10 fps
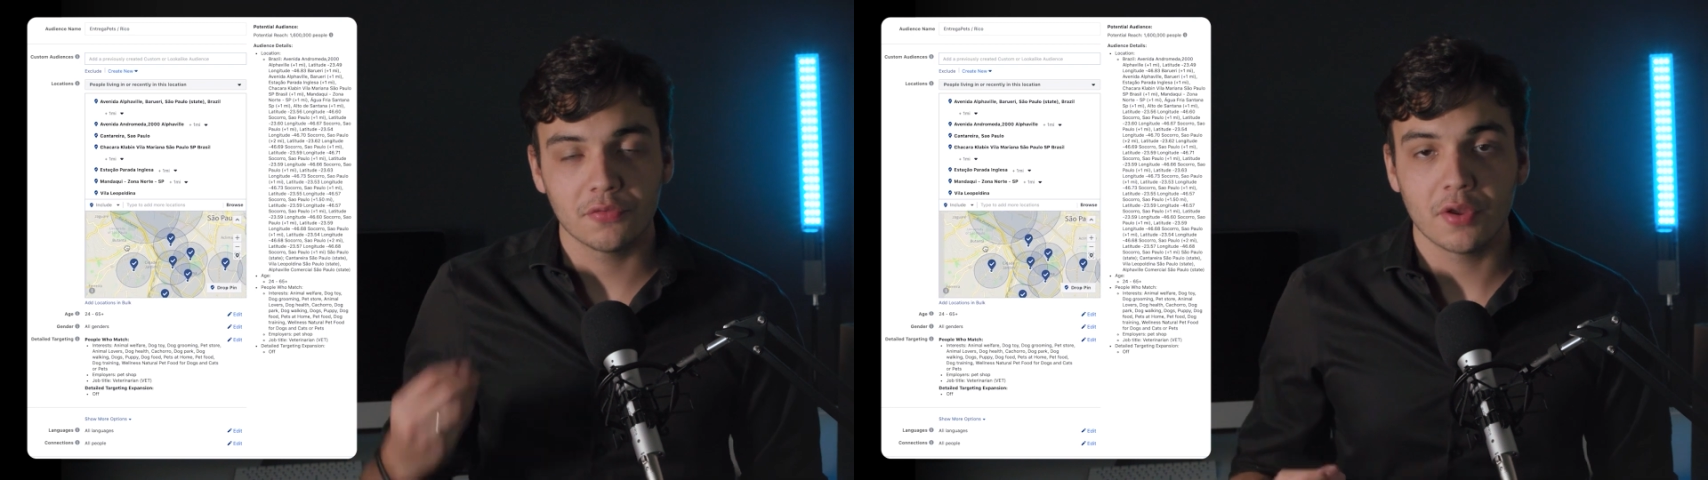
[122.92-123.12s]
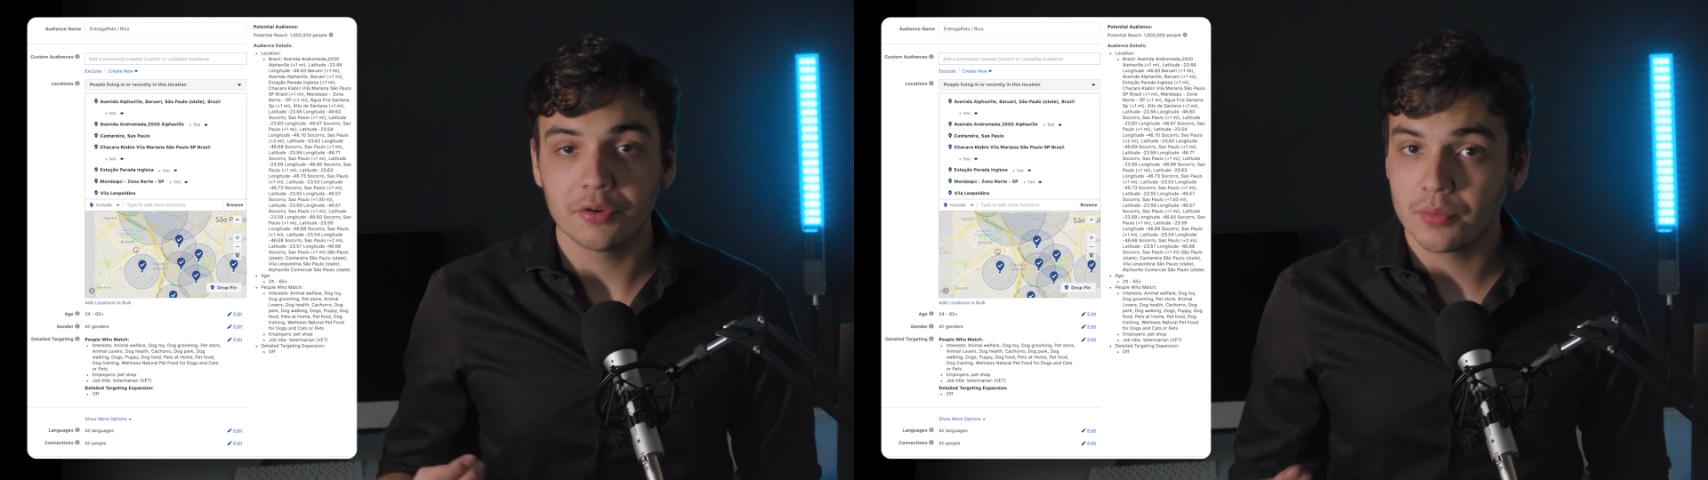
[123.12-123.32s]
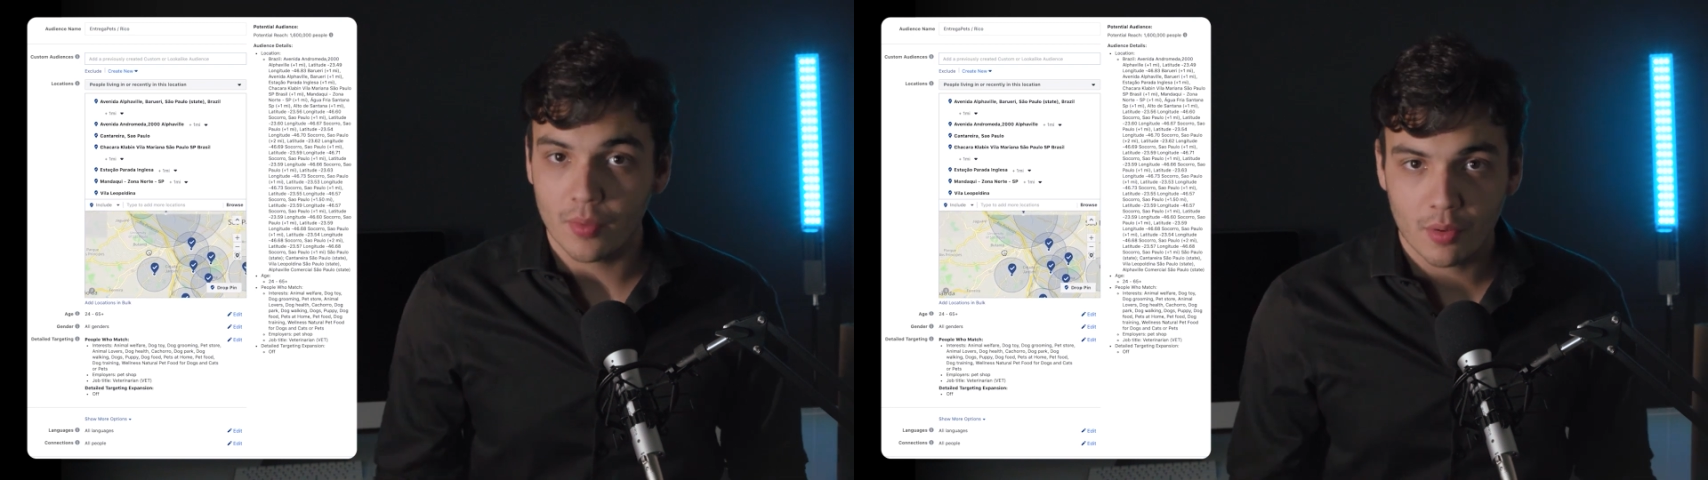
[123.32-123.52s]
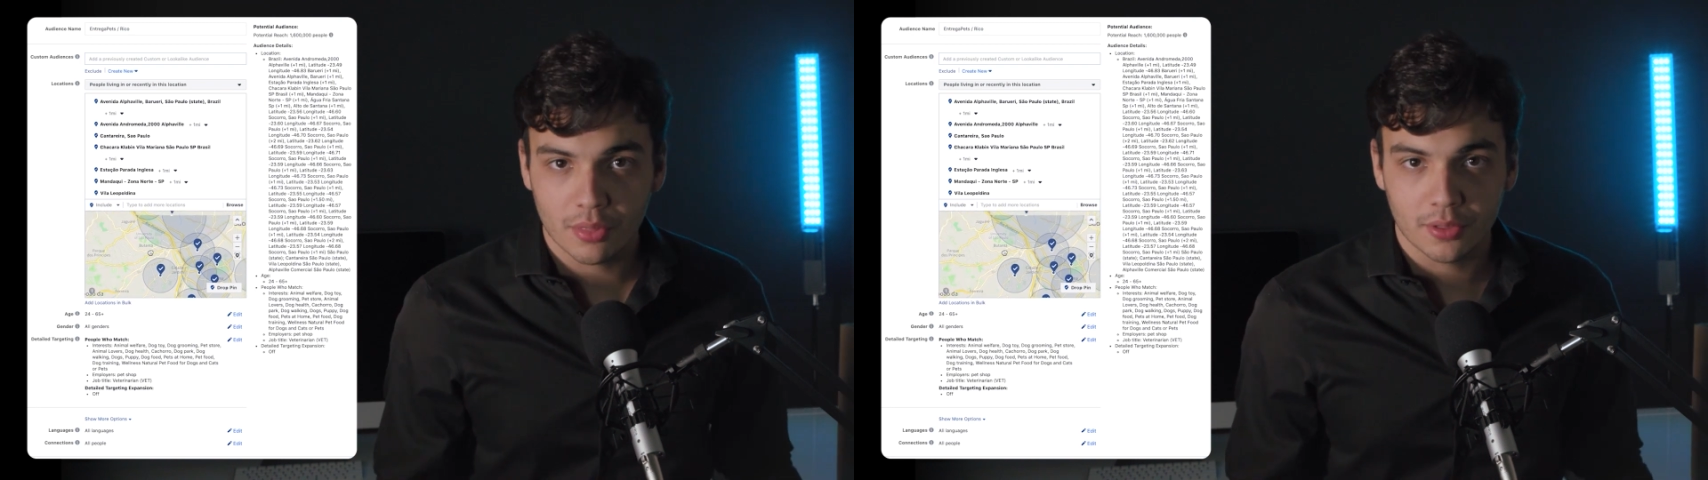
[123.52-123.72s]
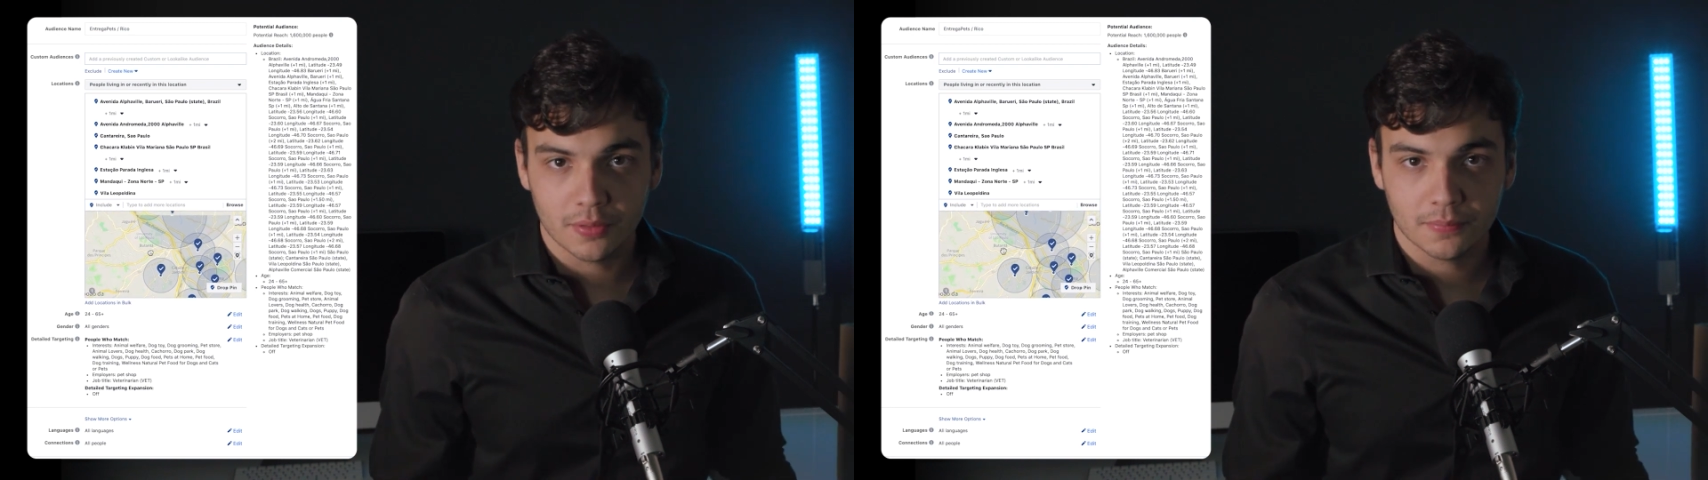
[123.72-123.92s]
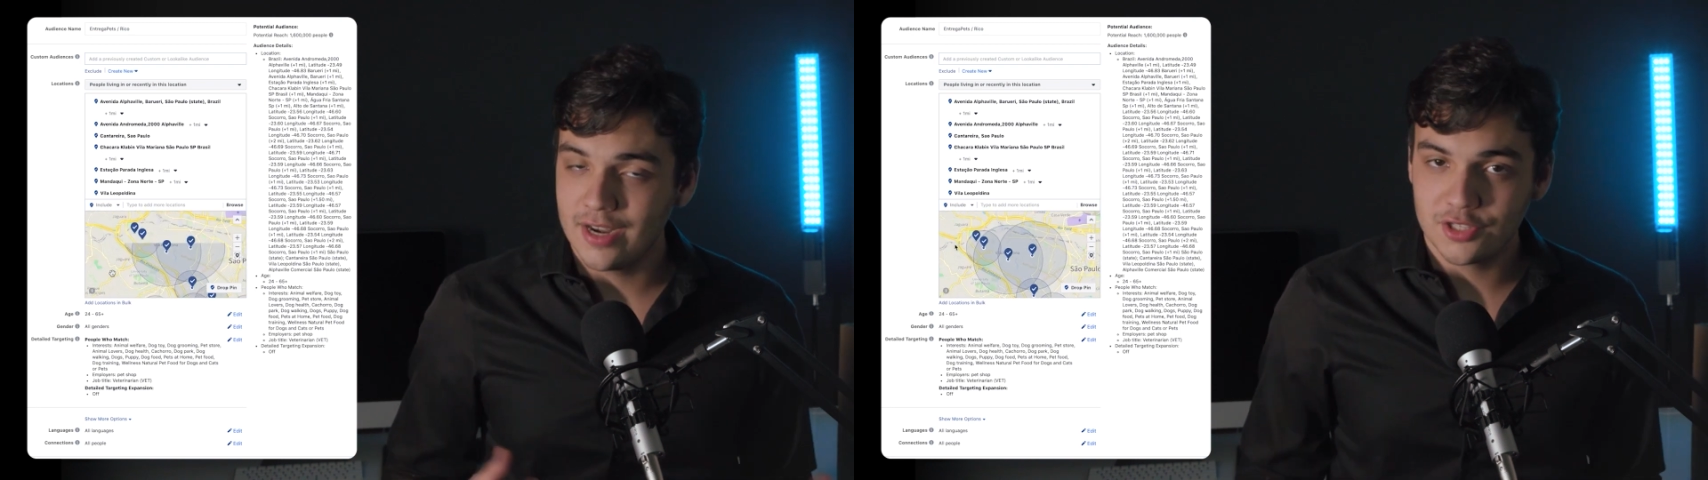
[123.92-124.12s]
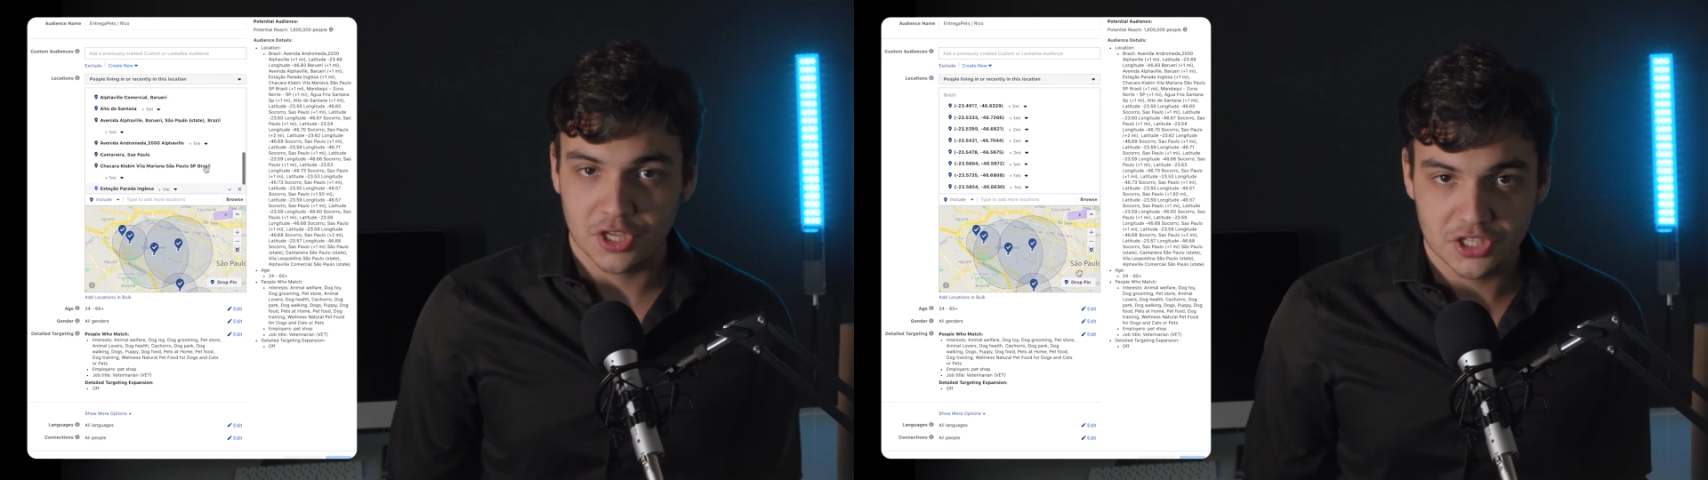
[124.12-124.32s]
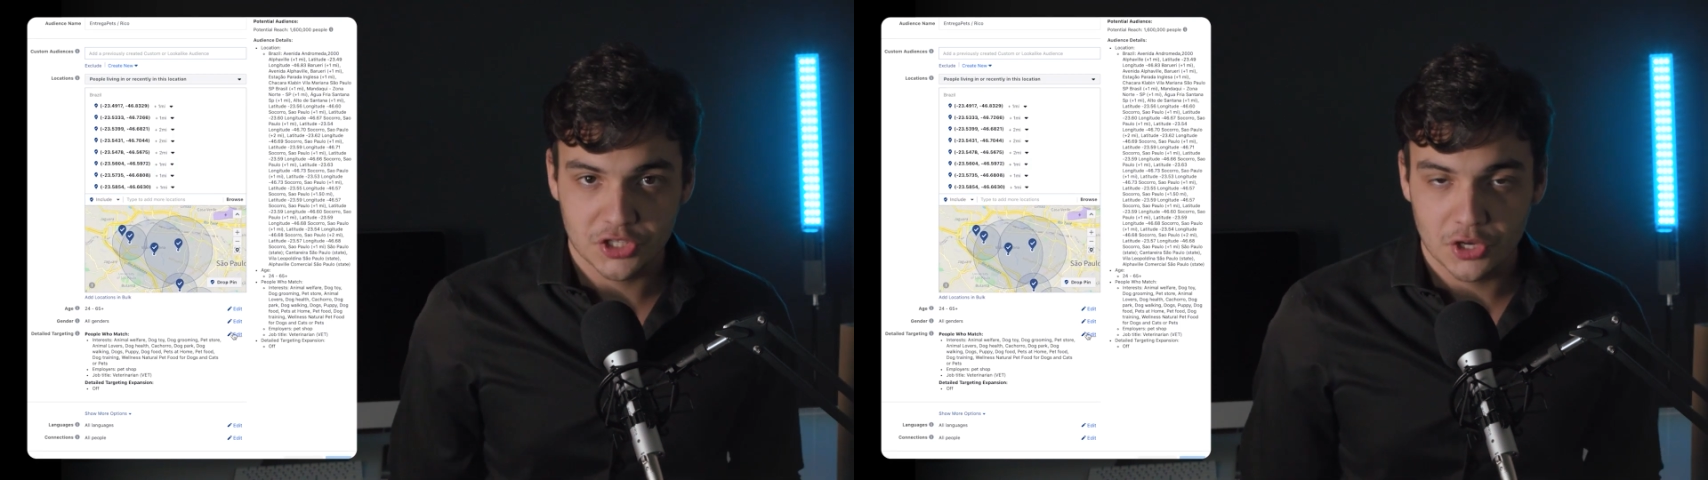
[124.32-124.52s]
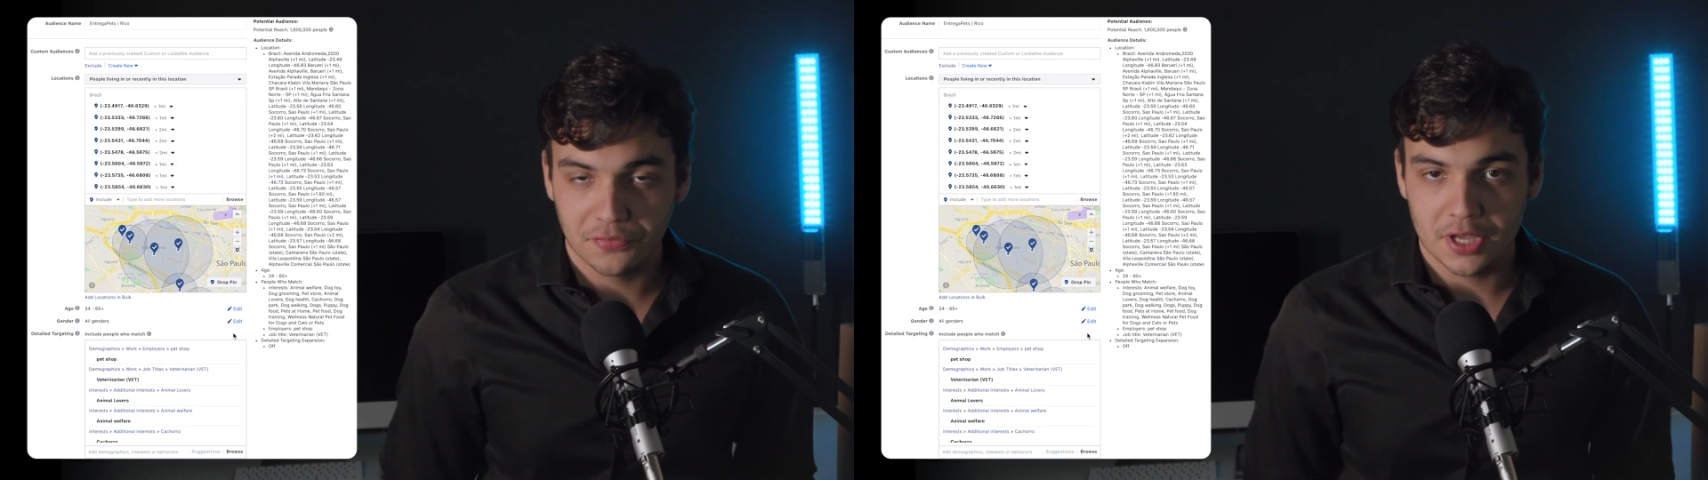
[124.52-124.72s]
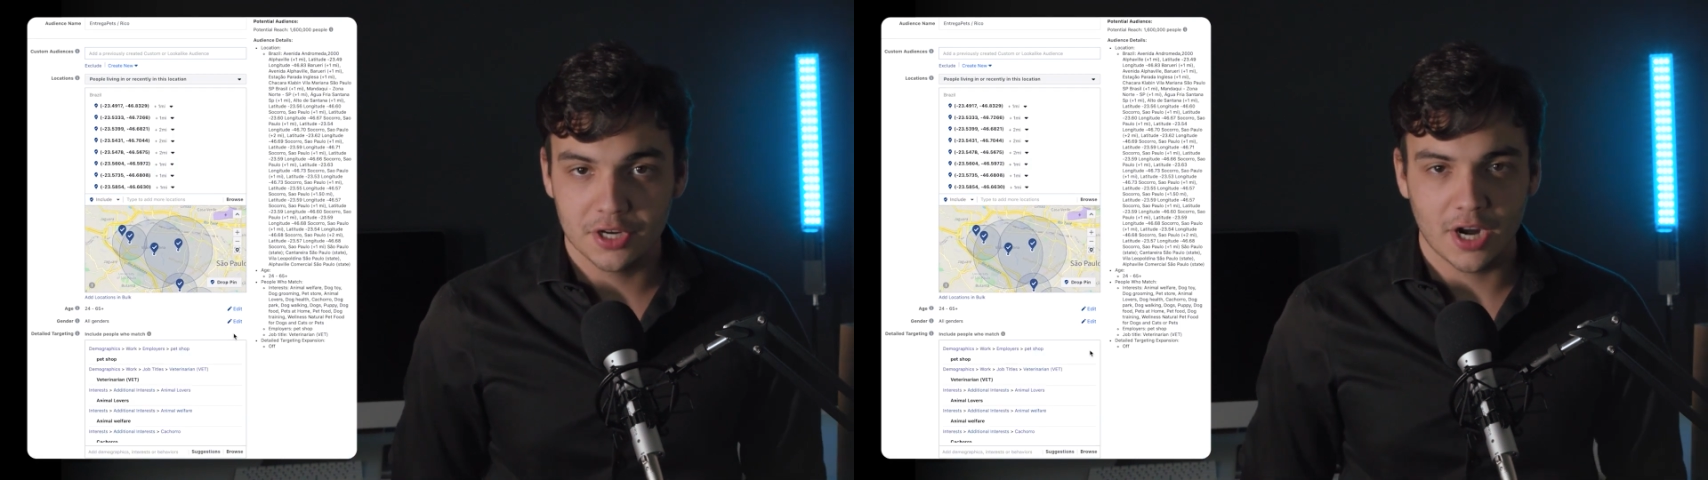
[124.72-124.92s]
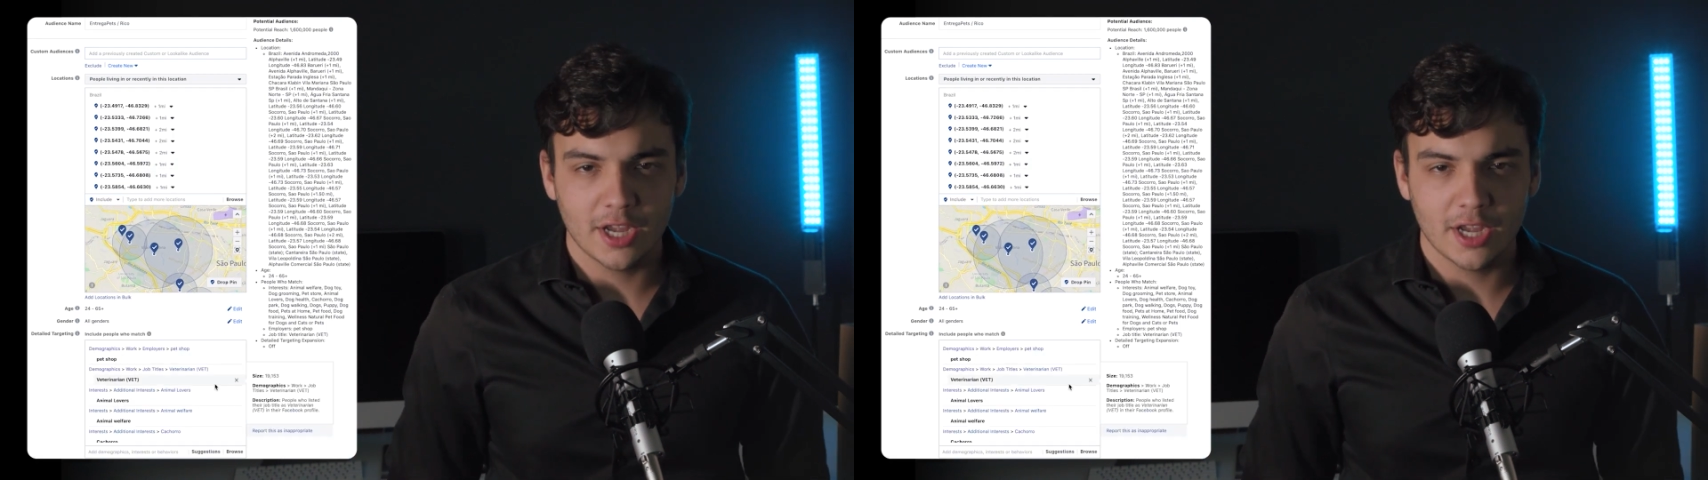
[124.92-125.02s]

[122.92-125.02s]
were very wealthy. And as you can see over here,